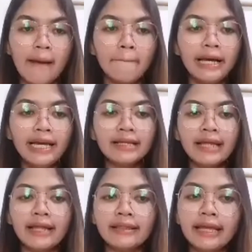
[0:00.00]
by
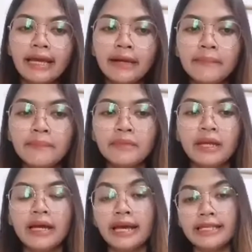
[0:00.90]
attending
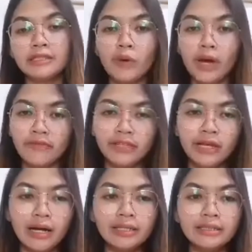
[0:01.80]
is
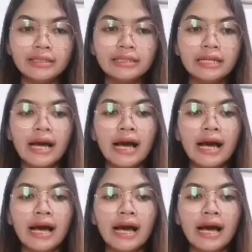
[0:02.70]
webinars,